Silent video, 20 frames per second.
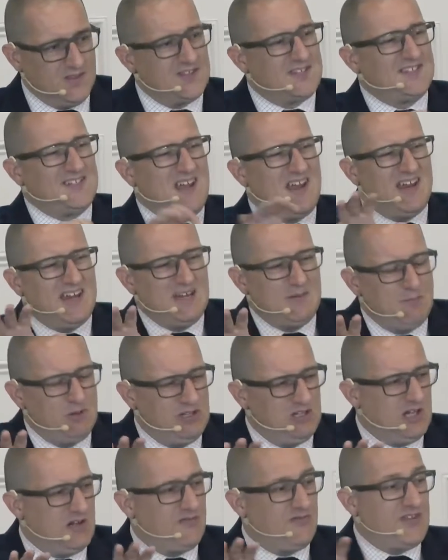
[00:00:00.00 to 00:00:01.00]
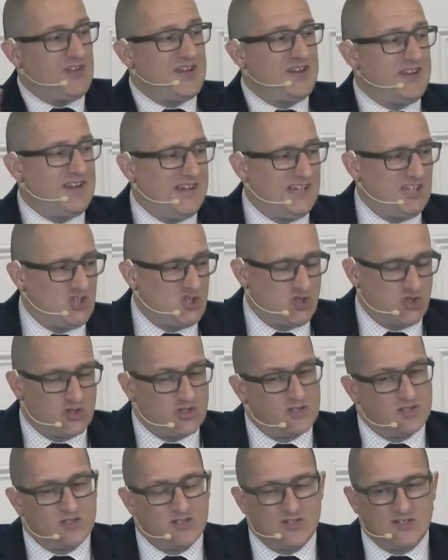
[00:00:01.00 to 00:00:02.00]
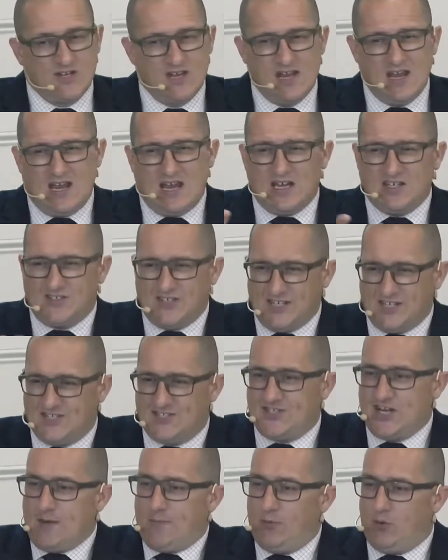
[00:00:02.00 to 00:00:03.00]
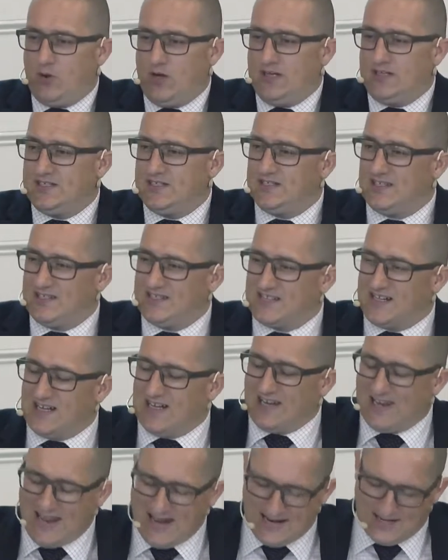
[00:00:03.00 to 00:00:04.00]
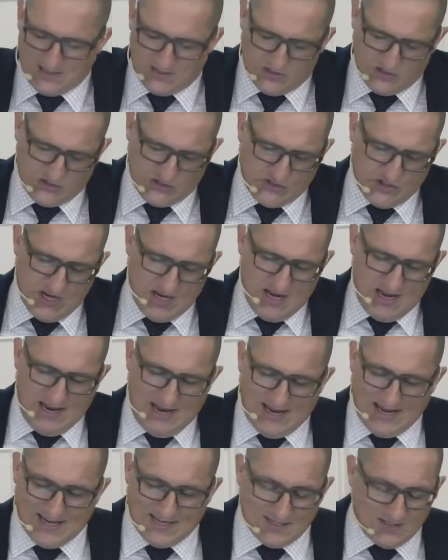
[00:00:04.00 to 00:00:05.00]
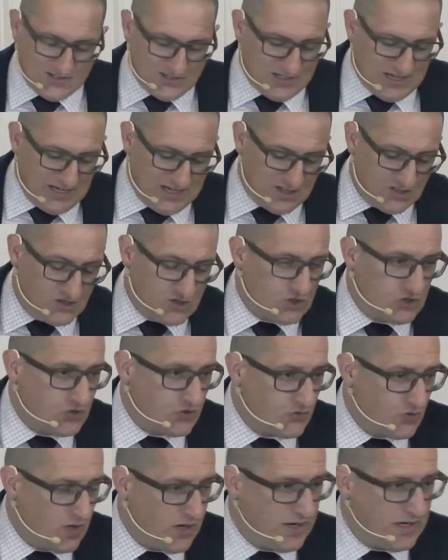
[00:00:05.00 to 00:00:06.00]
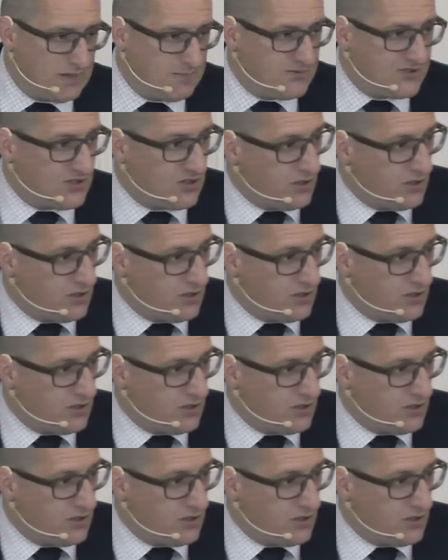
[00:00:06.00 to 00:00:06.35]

the table of the nations as they separated into clans and into tribes.